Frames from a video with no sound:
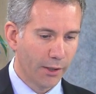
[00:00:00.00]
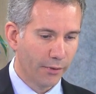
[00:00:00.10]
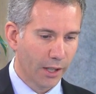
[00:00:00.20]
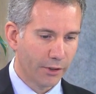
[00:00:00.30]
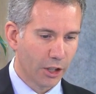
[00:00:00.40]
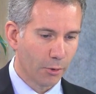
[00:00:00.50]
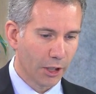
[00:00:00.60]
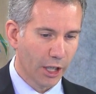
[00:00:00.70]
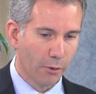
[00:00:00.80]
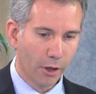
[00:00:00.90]
5
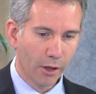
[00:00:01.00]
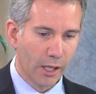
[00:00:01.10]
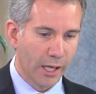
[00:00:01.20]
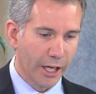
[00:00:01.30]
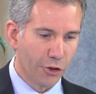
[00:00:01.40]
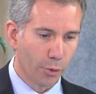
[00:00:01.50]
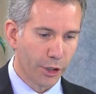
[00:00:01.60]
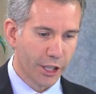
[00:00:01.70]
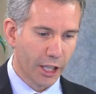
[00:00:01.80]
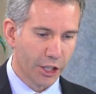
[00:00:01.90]
kWh, and you
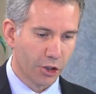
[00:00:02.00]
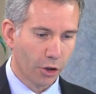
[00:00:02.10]
recharge it